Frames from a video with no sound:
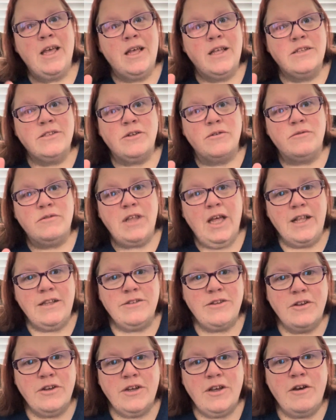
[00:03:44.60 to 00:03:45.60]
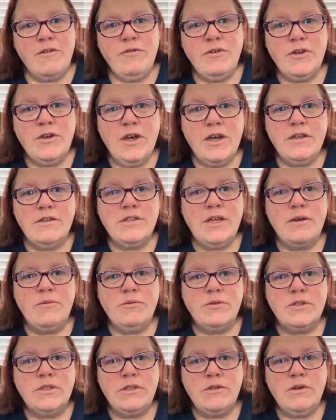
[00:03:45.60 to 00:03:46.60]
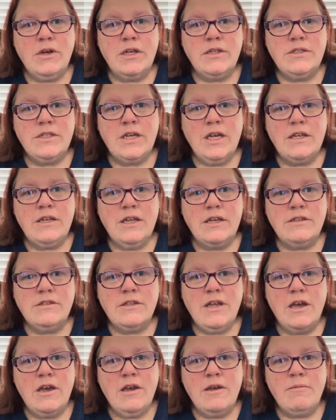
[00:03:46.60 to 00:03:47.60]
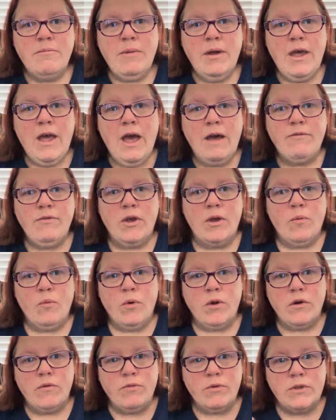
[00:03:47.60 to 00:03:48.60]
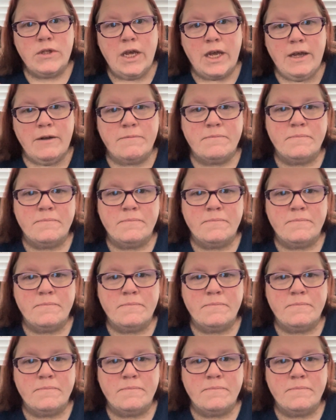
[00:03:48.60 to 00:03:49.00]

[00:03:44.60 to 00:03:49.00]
So that's all I got for you guys. I will see you guys again next time. Have a wonderful day.